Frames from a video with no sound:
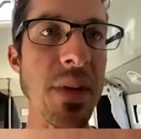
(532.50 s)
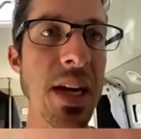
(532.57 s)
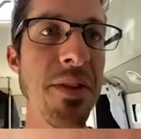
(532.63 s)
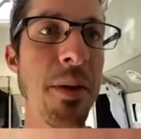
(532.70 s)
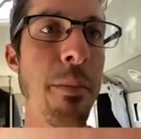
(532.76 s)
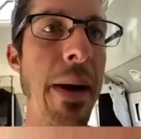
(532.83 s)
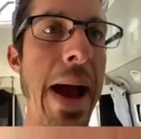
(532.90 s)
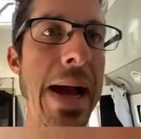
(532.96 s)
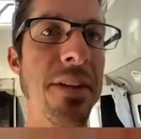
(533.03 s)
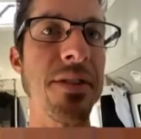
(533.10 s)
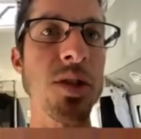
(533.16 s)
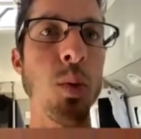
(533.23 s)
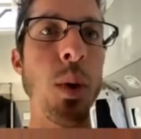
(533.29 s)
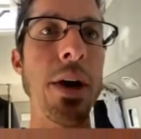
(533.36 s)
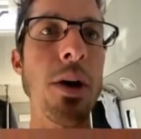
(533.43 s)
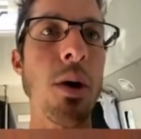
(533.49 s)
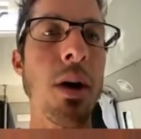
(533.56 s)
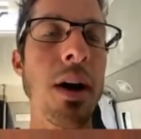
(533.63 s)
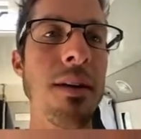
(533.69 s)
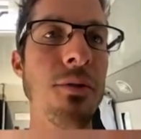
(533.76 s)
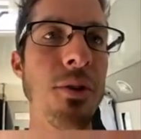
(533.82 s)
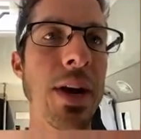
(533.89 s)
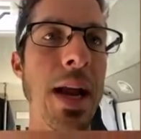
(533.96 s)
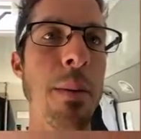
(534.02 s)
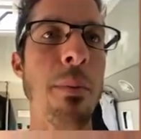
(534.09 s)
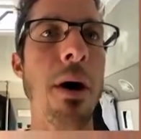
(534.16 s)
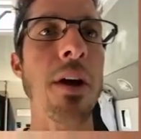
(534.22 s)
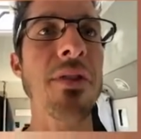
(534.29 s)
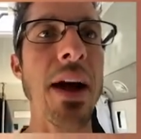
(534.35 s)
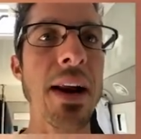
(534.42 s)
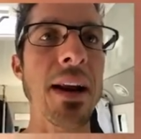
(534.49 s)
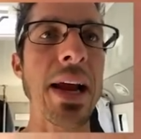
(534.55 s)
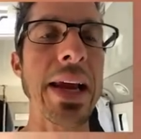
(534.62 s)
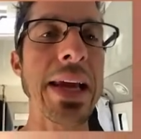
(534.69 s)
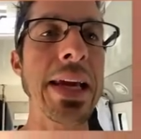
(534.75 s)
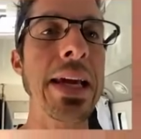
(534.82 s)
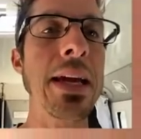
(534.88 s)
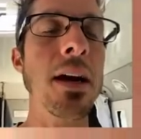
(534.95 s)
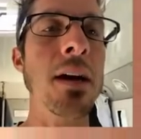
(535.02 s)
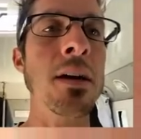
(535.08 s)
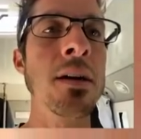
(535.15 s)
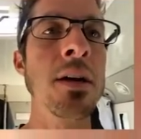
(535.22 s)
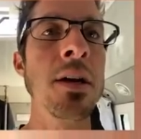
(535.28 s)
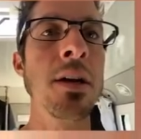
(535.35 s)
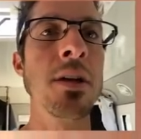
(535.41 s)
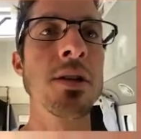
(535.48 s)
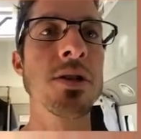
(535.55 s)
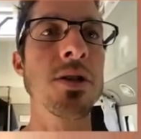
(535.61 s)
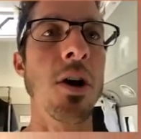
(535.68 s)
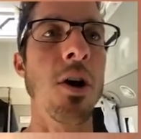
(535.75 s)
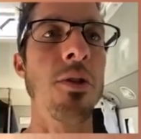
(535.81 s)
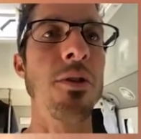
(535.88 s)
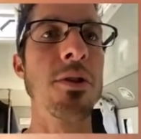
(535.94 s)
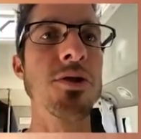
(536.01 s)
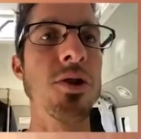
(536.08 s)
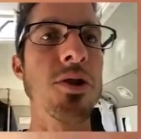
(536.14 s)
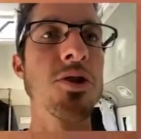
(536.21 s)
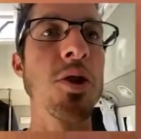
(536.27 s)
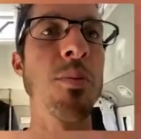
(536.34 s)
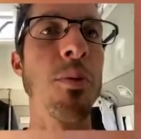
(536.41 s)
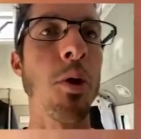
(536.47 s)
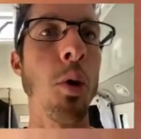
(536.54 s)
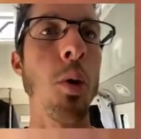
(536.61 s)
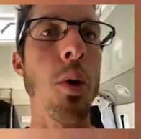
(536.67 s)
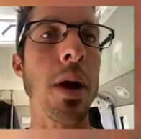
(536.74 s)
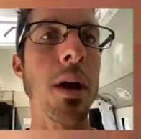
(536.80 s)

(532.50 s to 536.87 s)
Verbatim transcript: the back, this window covering, I bought that at IKEA. So those are super cool. I